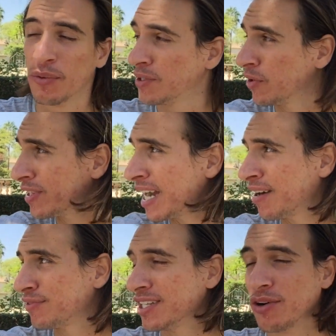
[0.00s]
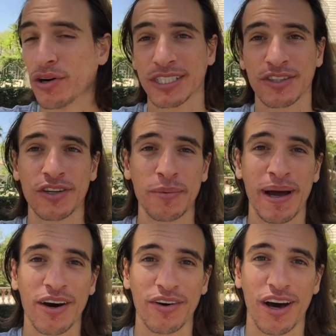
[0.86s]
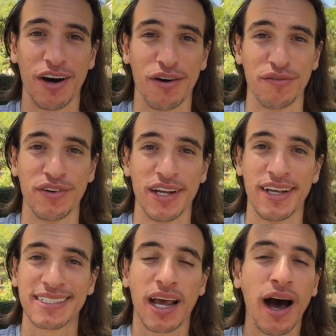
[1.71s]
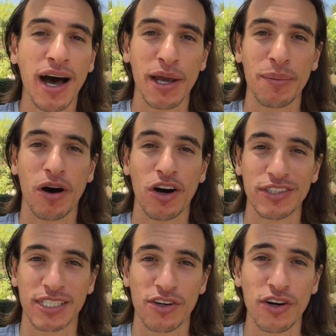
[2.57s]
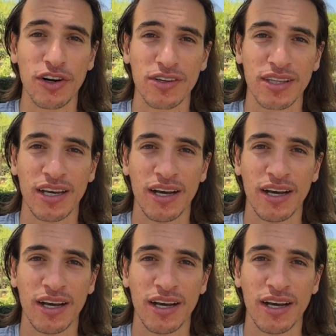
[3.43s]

We only have, a certain amount of time on this earth.